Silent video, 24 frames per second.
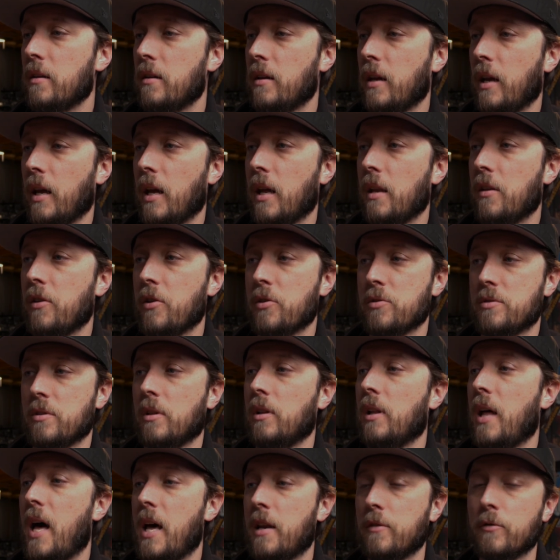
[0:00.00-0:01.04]
and there's a
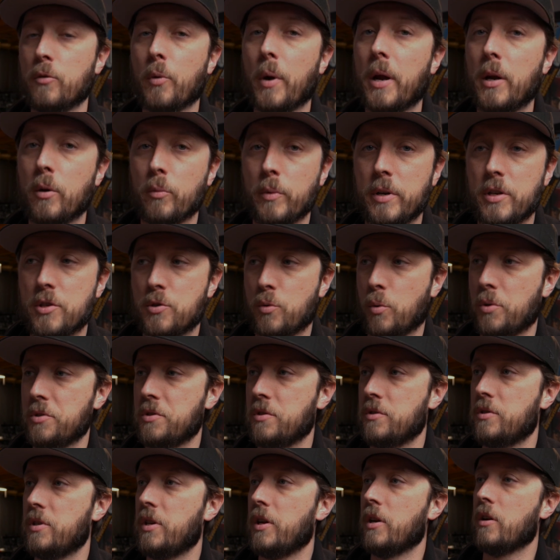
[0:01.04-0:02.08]
lot of great
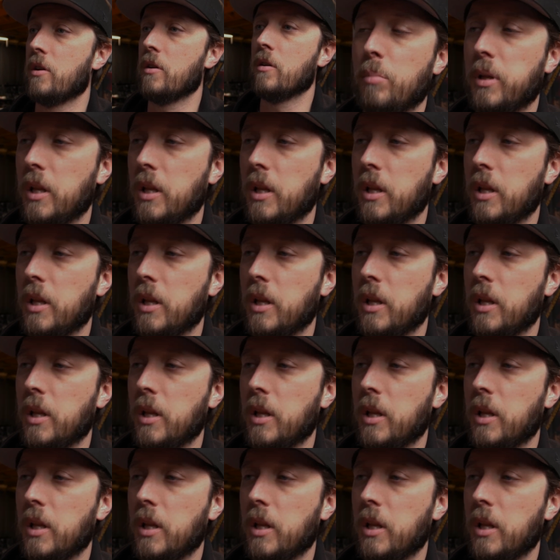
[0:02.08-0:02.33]
resources here.